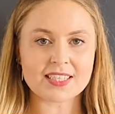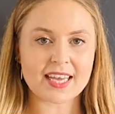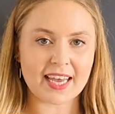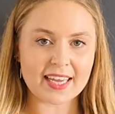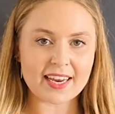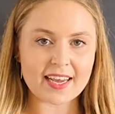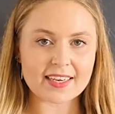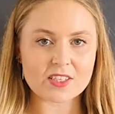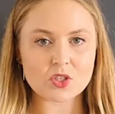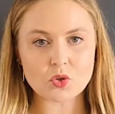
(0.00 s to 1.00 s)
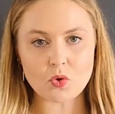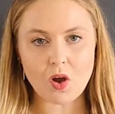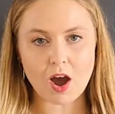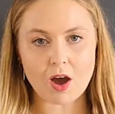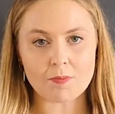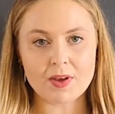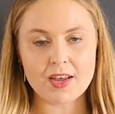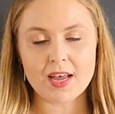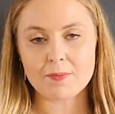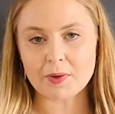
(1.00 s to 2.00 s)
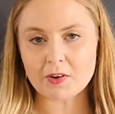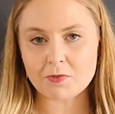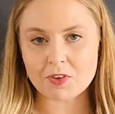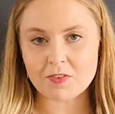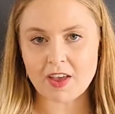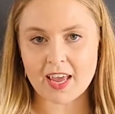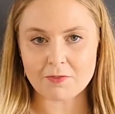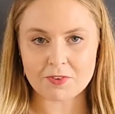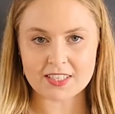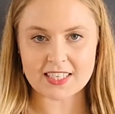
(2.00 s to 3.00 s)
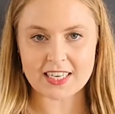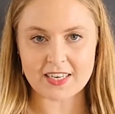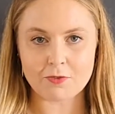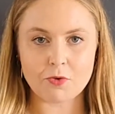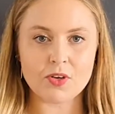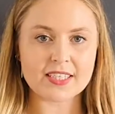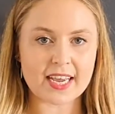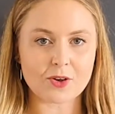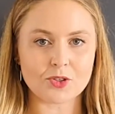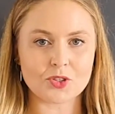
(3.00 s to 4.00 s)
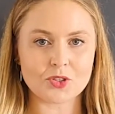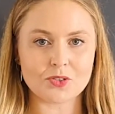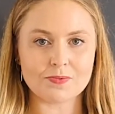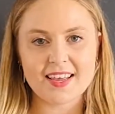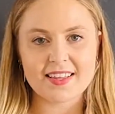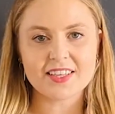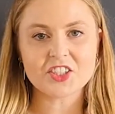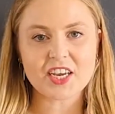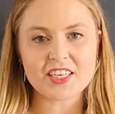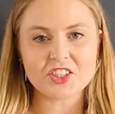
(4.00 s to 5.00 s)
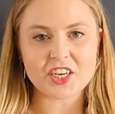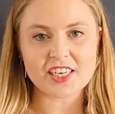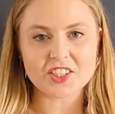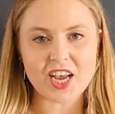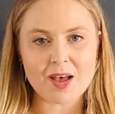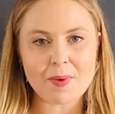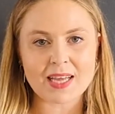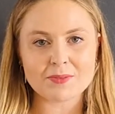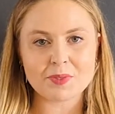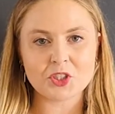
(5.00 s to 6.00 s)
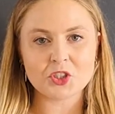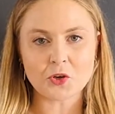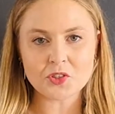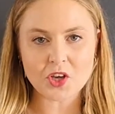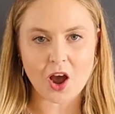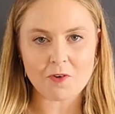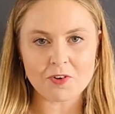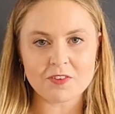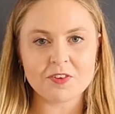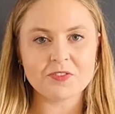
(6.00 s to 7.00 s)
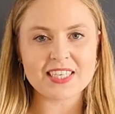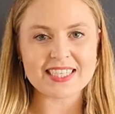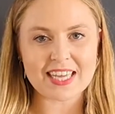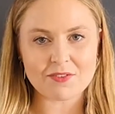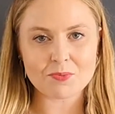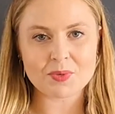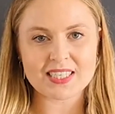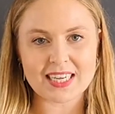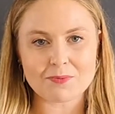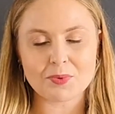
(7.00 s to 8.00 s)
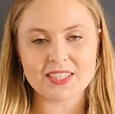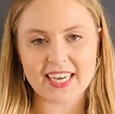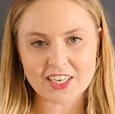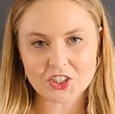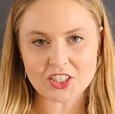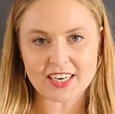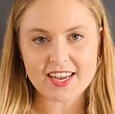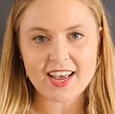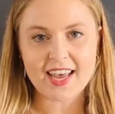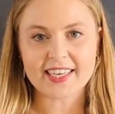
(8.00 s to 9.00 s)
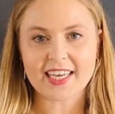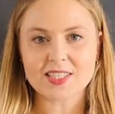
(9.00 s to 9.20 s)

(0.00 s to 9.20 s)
a headache, sore arm, a bit of fever and fatigue for a day or two. The J&J jab has been shown to offer 57% protection against